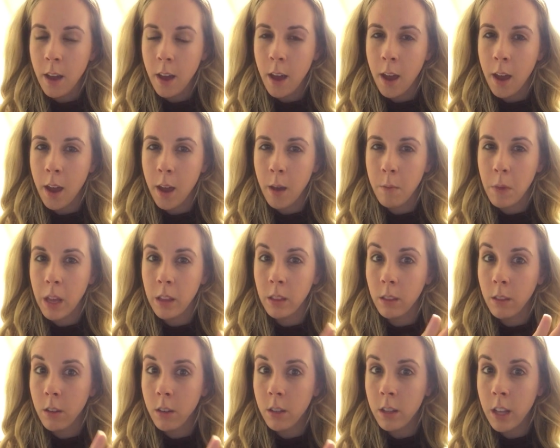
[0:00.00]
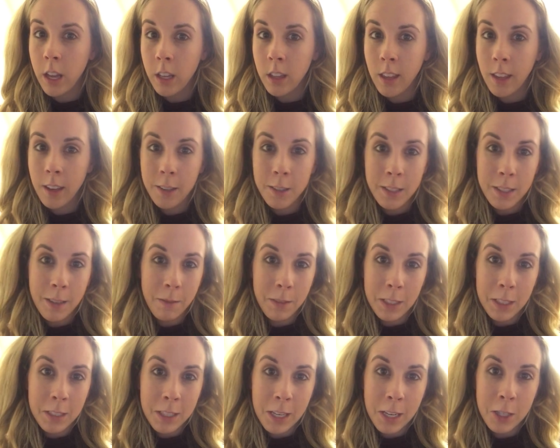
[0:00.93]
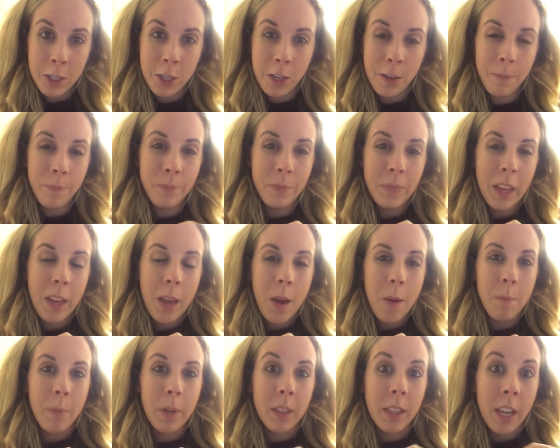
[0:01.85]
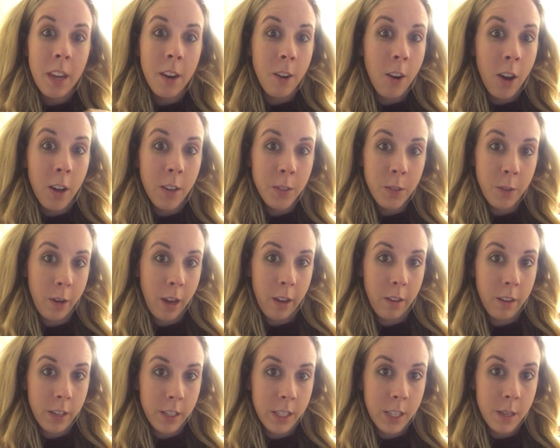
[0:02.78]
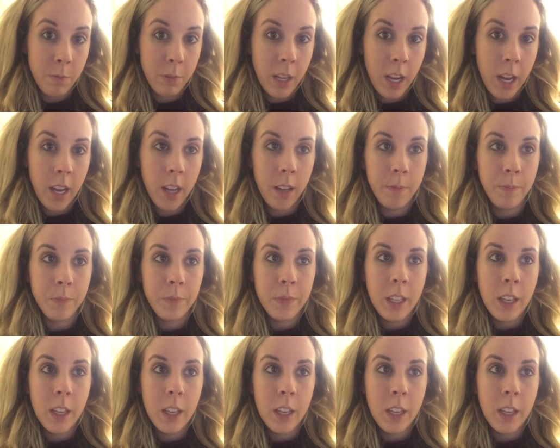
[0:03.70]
and look like they are civilization, but they are also out on deep Playa,